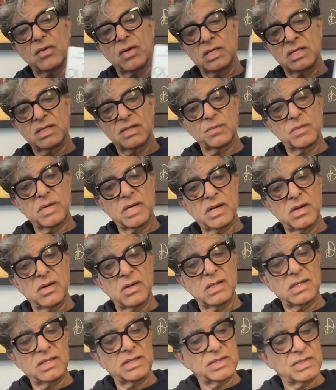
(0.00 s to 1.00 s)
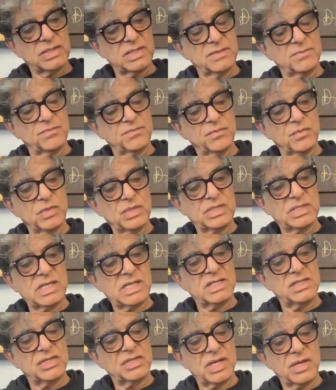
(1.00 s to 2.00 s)
quantum biology, which
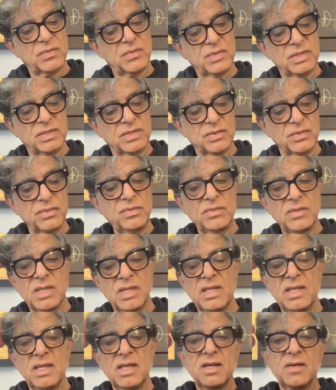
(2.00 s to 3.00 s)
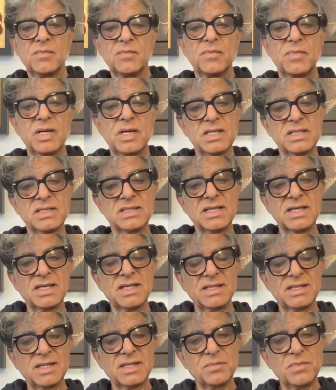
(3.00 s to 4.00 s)
I'll share with you. But
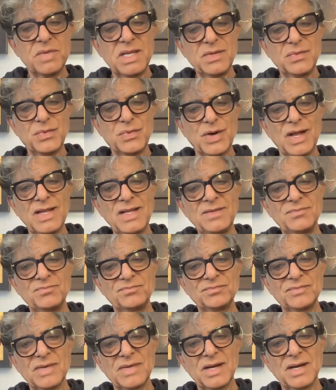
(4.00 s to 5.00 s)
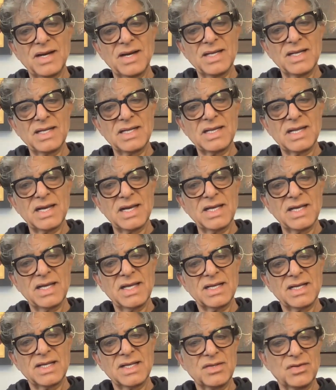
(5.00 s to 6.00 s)
in the meanwhile, I'd
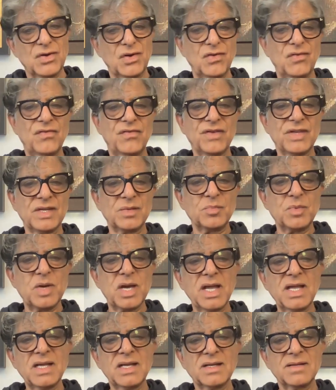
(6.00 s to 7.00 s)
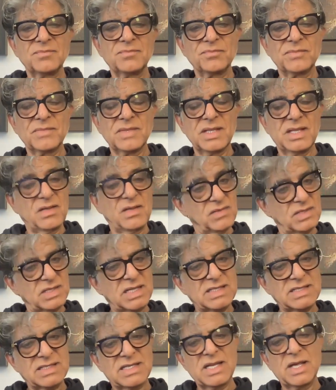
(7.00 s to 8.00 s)
like your feedback, even
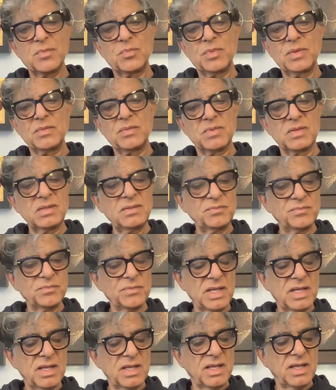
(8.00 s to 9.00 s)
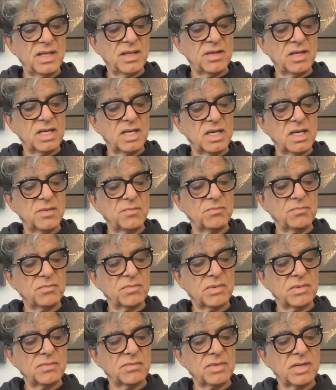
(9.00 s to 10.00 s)
as lay people. Um,
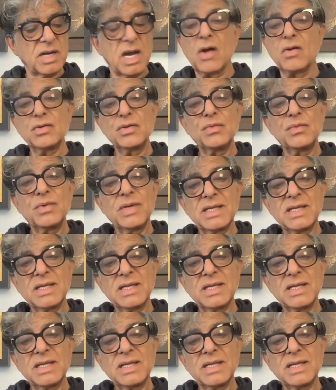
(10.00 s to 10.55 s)
how do